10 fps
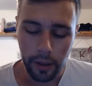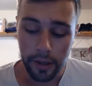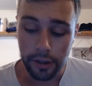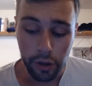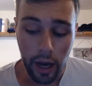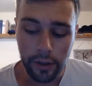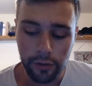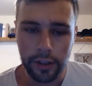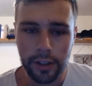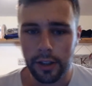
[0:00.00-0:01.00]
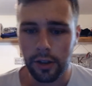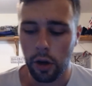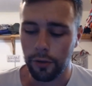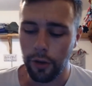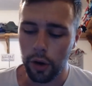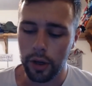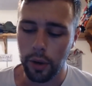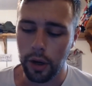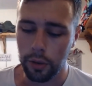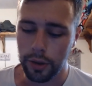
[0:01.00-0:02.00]
And then Travis fits this song very
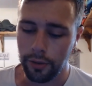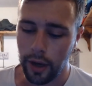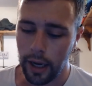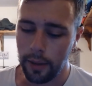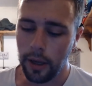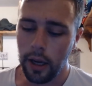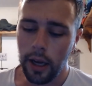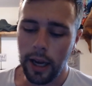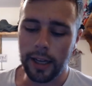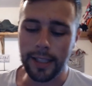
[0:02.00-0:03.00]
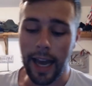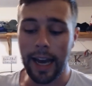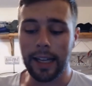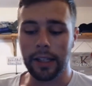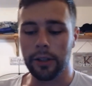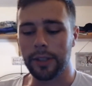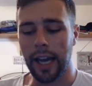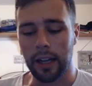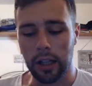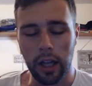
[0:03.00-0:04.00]
well with the vibe, and his ad libs
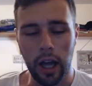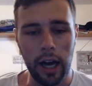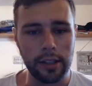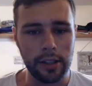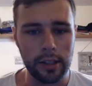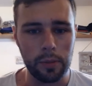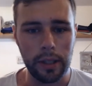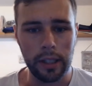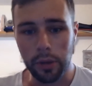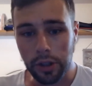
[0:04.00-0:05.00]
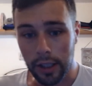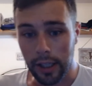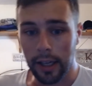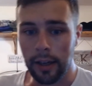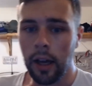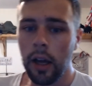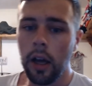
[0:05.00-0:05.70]
add a lot to this beat, which again